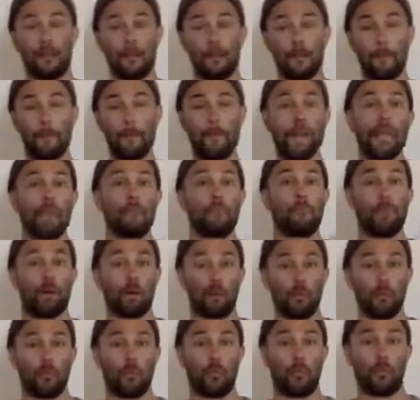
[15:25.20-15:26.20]

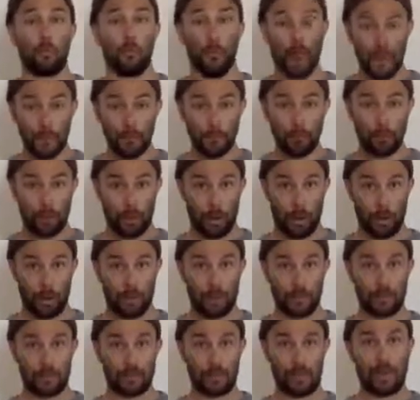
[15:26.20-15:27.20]
metabolic
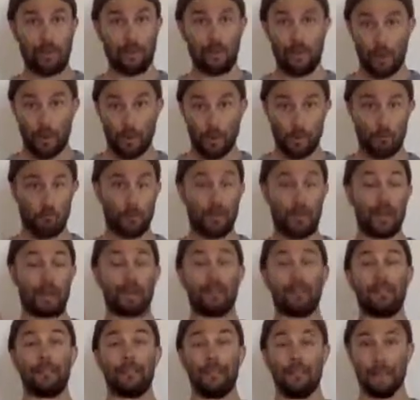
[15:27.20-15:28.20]
byproducts of our
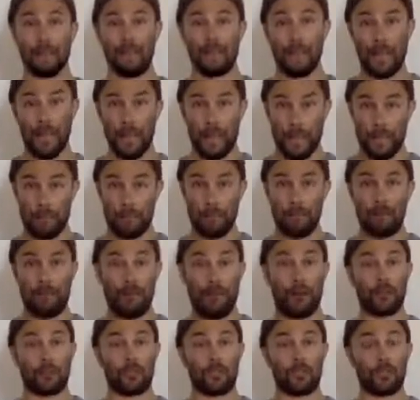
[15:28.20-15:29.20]
breath inhale
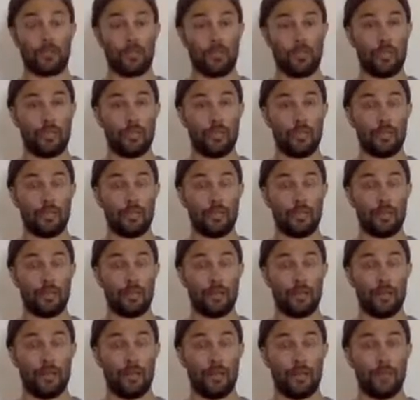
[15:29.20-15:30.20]
oxygen into the
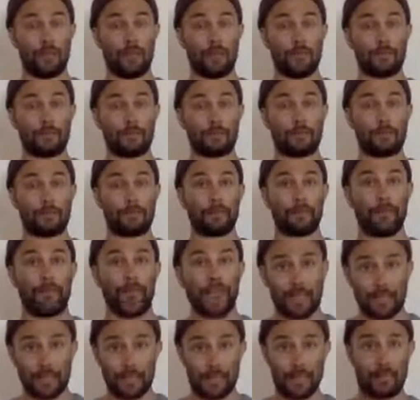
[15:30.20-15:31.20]
body,
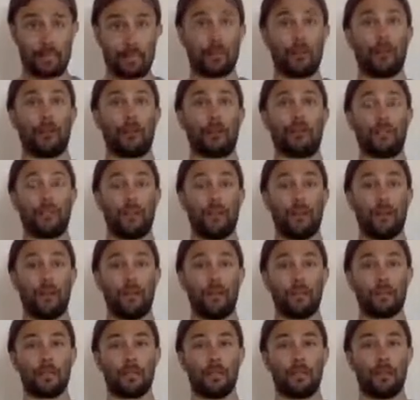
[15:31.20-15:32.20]
exhale carbon
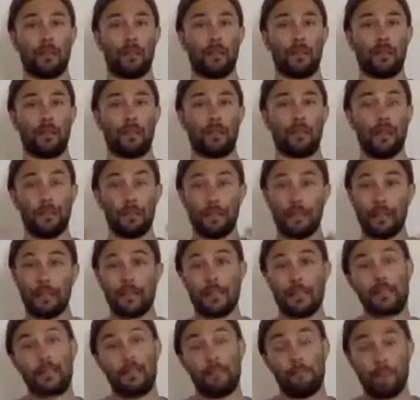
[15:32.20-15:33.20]
dioxide,
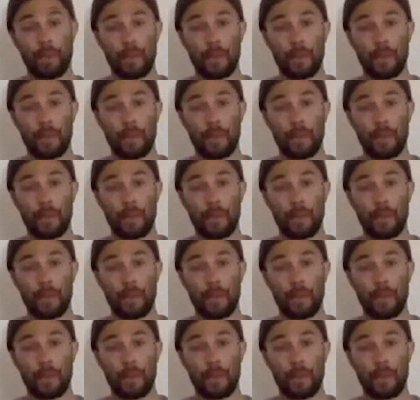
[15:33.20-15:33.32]
that's the